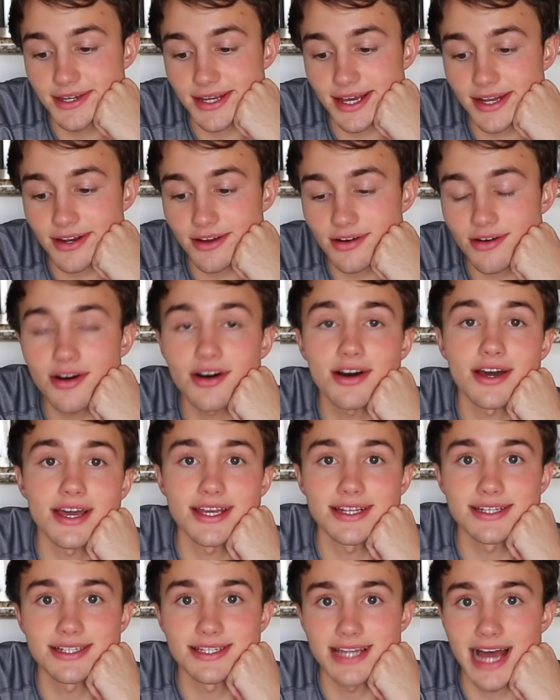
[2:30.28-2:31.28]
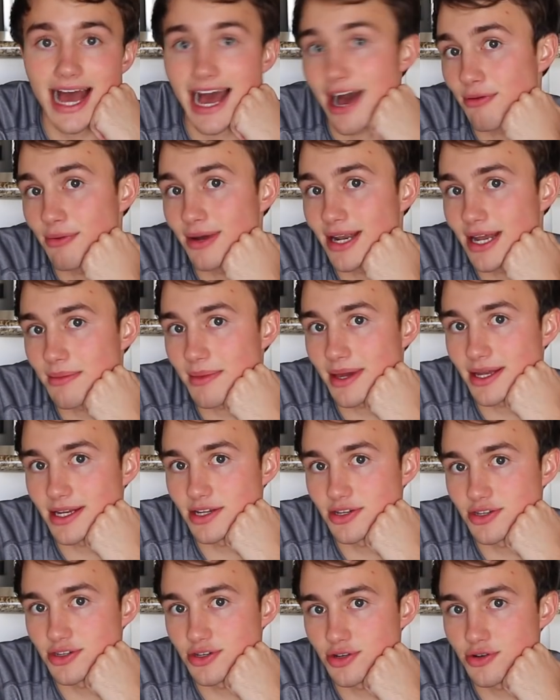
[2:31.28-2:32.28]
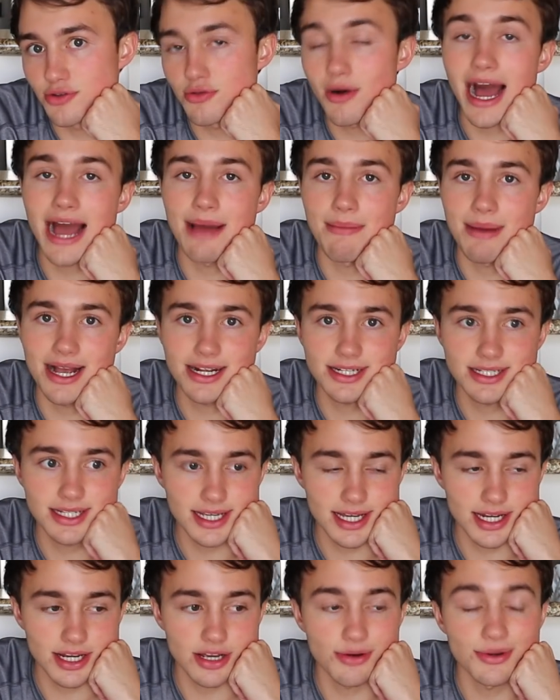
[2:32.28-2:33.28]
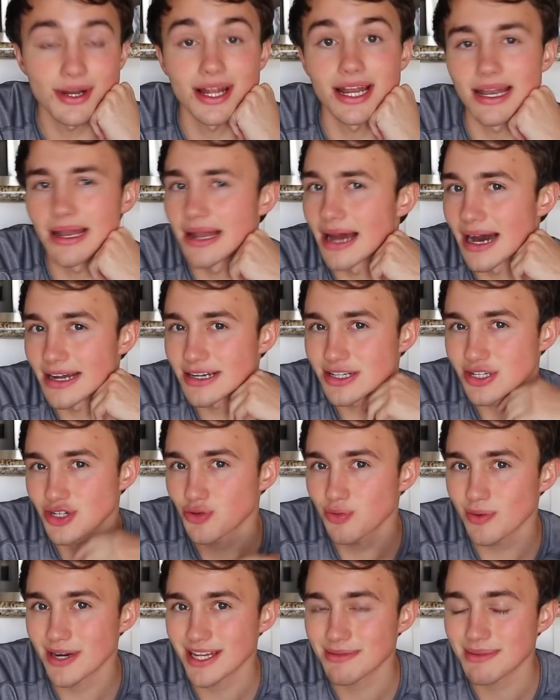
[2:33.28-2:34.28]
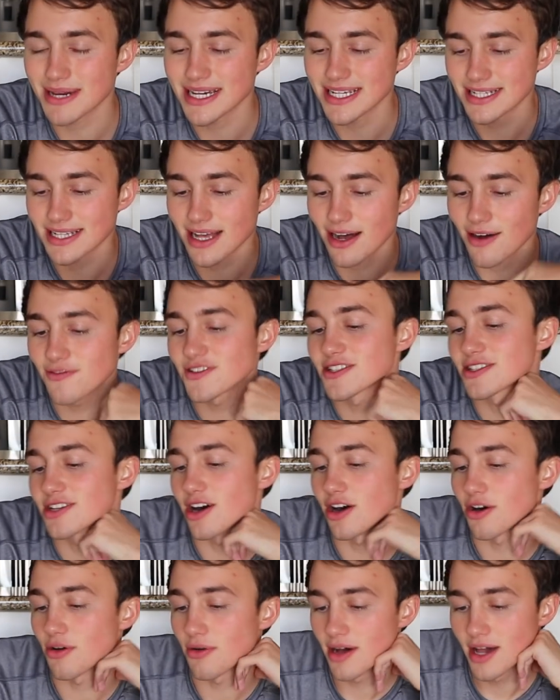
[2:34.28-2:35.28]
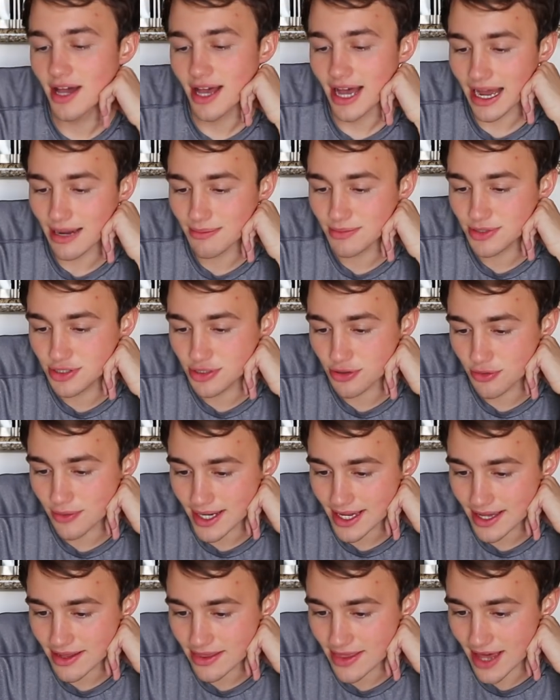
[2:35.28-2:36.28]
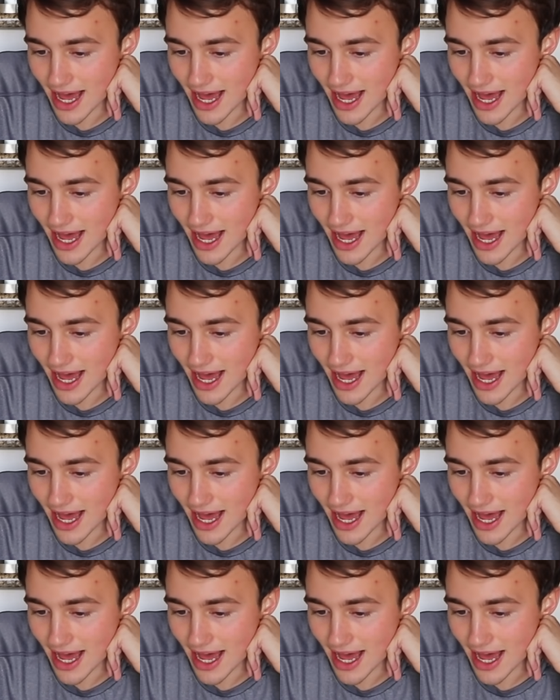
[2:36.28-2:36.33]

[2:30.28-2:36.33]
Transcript: Dinner is not what I'm gonna do. I'm actually gonna go to lunch with myself, so I'm doing